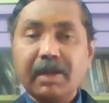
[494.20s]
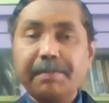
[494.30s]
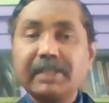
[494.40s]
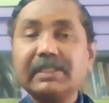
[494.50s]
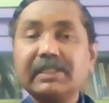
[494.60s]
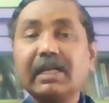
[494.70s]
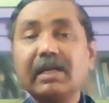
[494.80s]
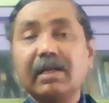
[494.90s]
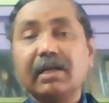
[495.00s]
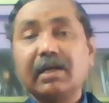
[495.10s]

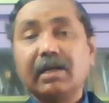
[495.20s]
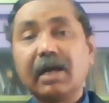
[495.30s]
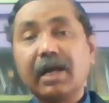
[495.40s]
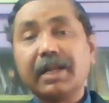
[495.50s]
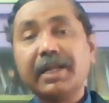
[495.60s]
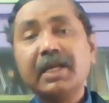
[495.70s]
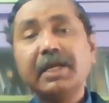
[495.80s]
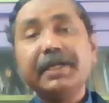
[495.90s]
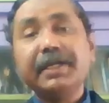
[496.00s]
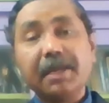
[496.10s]
Ambassador car in
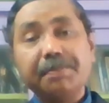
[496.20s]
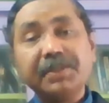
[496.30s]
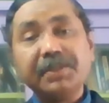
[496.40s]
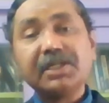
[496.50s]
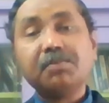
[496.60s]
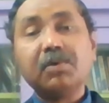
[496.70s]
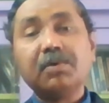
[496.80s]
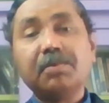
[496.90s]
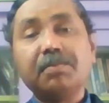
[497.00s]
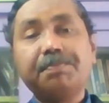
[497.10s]
India.
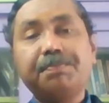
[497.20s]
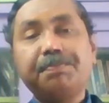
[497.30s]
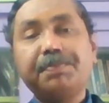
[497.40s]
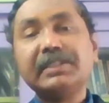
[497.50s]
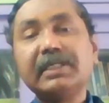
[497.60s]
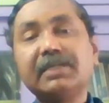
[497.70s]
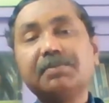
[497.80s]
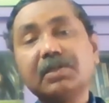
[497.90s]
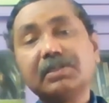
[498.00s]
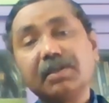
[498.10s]
Peugeot
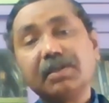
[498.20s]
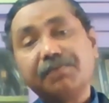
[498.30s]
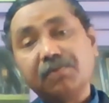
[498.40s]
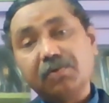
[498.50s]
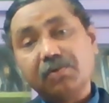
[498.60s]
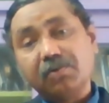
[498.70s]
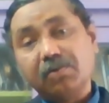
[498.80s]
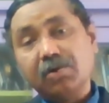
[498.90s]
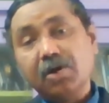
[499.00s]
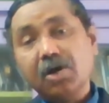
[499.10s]
Motors of
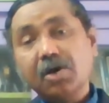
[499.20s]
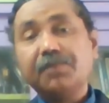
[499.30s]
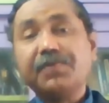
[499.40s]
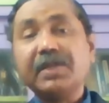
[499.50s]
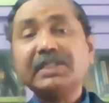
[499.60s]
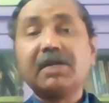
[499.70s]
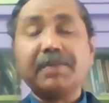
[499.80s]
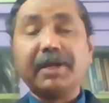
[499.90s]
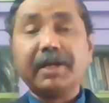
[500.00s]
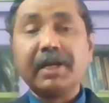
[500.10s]
French
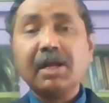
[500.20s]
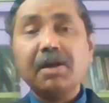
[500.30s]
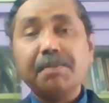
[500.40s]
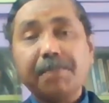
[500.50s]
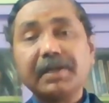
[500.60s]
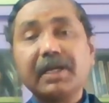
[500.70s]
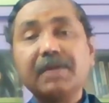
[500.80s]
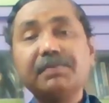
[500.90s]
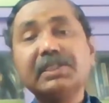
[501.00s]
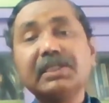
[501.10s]
automaker
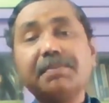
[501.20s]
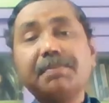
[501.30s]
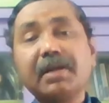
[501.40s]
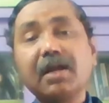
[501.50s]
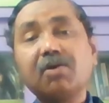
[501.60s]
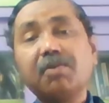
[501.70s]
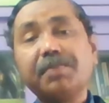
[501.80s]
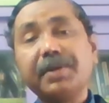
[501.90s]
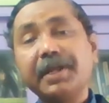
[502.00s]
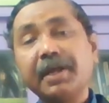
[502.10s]
partnered with CK Birla
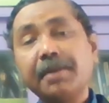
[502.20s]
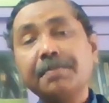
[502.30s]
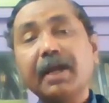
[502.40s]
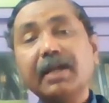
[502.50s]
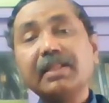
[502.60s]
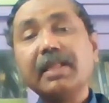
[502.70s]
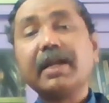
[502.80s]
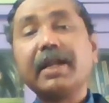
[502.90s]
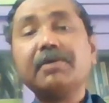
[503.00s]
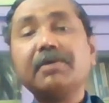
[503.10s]
Group in India, and they
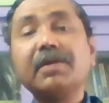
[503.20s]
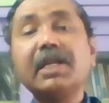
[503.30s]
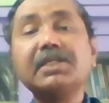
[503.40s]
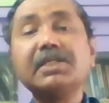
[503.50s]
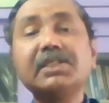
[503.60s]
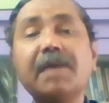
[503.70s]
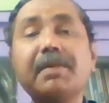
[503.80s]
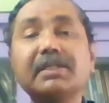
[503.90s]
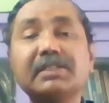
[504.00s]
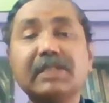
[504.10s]
are trying to relaunch the
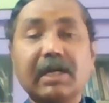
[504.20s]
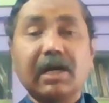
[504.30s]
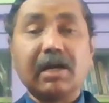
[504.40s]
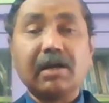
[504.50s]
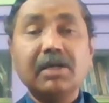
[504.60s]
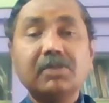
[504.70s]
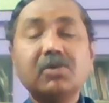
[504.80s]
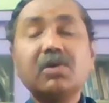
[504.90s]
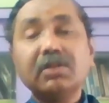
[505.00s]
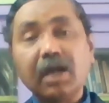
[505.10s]
Ambassador car.
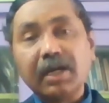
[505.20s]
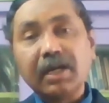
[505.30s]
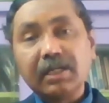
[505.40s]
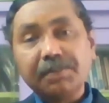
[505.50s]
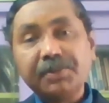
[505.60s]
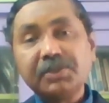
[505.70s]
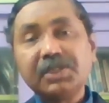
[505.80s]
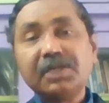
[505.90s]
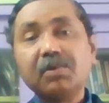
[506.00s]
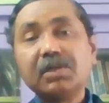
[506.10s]
And
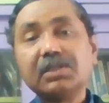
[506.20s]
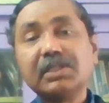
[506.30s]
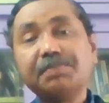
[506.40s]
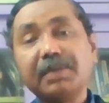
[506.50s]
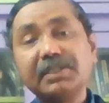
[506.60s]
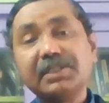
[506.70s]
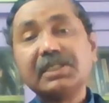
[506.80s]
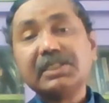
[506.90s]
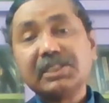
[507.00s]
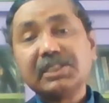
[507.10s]
Peugeot Motors has
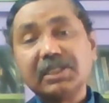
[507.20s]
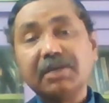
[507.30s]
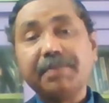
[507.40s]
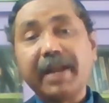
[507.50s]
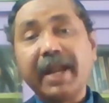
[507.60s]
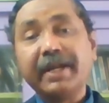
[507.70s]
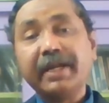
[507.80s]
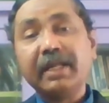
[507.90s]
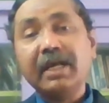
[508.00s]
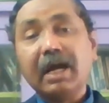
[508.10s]
purchased this
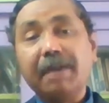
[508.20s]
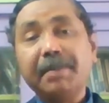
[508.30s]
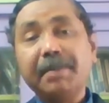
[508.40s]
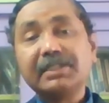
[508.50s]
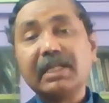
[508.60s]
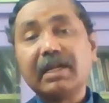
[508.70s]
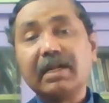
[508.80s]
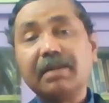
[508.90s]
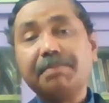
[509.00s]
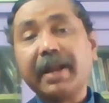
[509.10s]
brand,
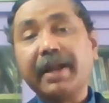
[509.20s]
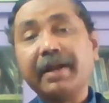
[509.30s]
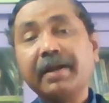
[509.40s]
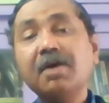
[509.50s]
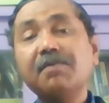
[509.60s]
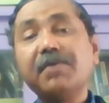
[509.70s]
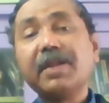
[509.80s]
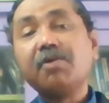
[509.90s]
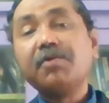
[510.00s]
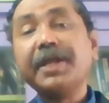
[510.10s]
Ambassador brand, for
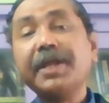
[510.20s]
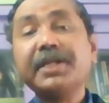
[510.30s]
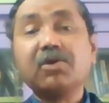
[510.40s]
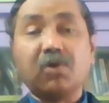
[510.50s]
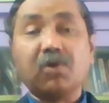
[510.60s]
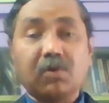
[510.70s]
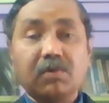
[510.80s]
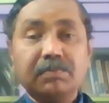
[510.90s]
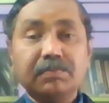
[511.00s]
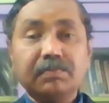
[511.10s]
around 80 crore.
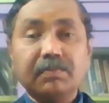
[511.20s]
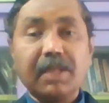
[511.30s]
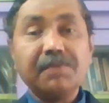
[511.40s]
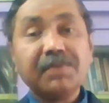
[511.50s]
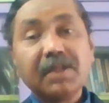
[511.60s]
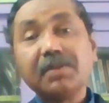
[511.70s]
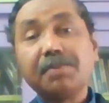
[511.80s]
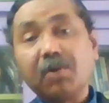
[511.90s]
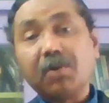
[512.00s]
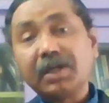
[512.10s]
Even if
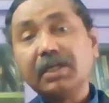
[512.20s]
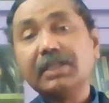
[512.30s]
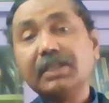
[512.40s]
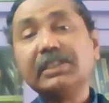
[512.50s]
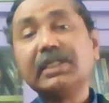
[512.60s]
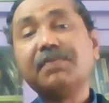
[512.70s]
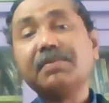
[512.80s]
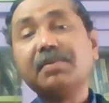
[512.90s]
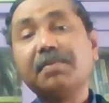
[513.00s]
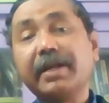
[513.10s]
the product exited
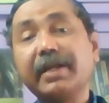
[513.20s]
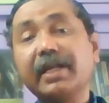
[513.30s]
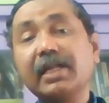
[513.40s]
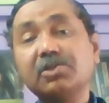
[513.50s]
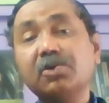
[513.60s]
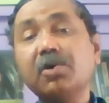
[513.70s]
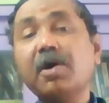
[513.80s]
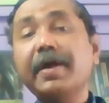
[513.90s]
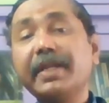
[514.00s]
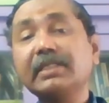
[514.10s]
from the market also,
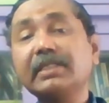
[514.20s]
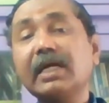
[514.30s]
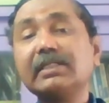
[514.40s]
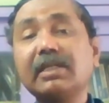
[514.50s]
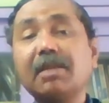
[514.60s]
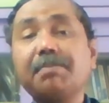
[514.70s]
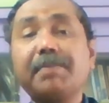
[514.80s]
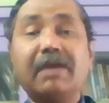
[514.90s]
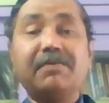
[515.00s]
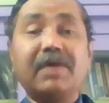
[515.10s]
it has got certain
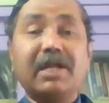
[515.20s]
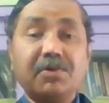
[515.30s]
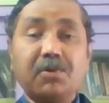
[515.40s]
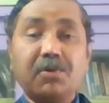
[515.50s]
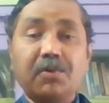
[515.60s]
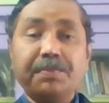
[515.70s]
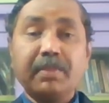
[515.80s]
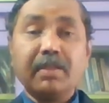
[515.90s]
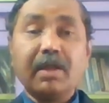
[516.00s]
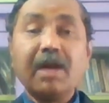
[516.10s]
brand value.
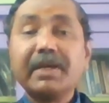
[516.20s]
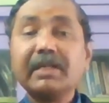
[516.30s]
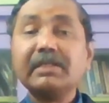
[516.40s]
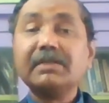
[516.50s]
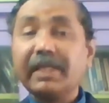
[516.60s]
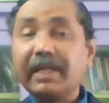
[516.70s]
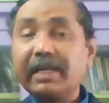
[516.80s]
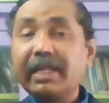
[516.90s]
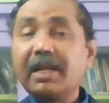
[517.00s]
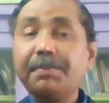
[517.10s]
Because of the
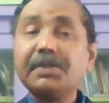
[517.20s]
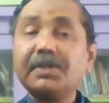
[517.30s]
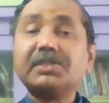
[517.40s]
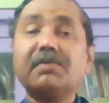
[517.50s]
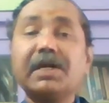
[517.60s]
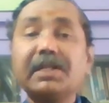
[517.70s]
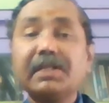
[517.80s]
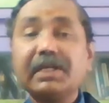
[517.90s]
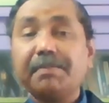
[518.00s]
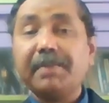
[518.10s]
earlier reputation, what is
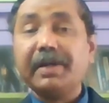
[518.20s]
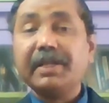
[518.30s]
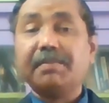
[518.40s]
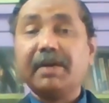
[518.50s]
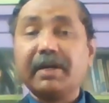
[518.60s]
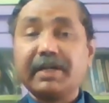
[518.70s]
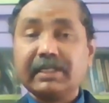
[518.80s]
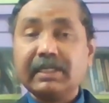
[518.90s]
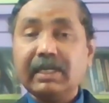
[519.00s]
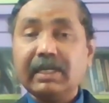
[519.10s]
it they build in the
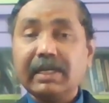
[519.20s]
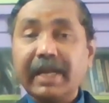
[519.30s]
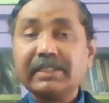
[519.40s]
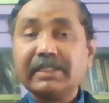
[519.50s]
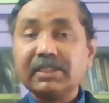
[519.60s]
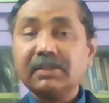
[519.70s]
market, right?